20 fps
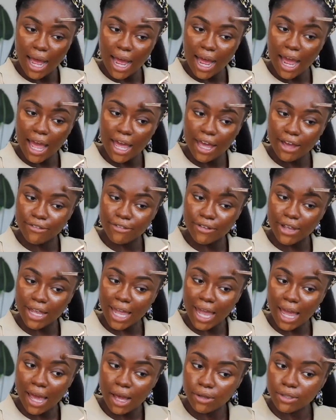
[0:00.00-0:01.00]
I have
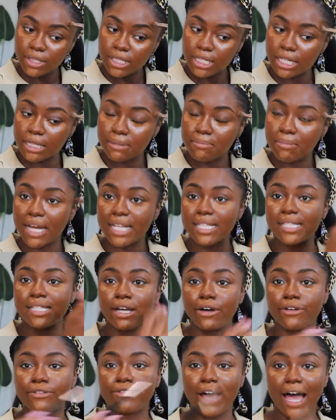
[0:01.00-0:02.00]
counted
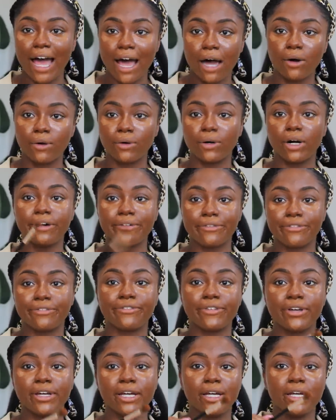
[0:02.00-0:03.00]
myself out of
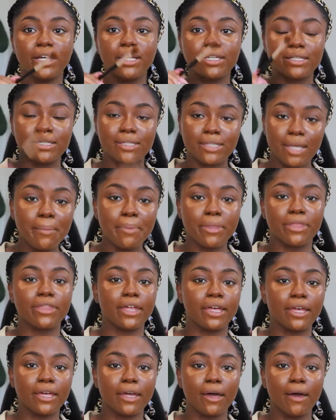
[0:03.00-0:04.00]

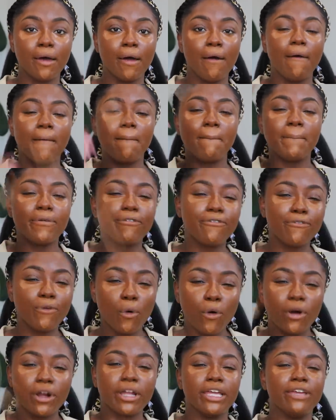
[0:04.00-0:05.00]
something
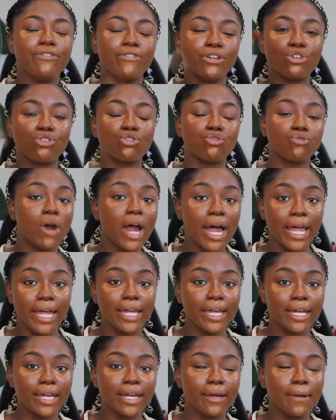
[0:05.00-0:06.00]
before even
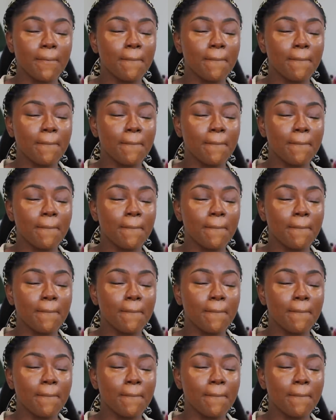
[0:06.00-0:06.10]
trying.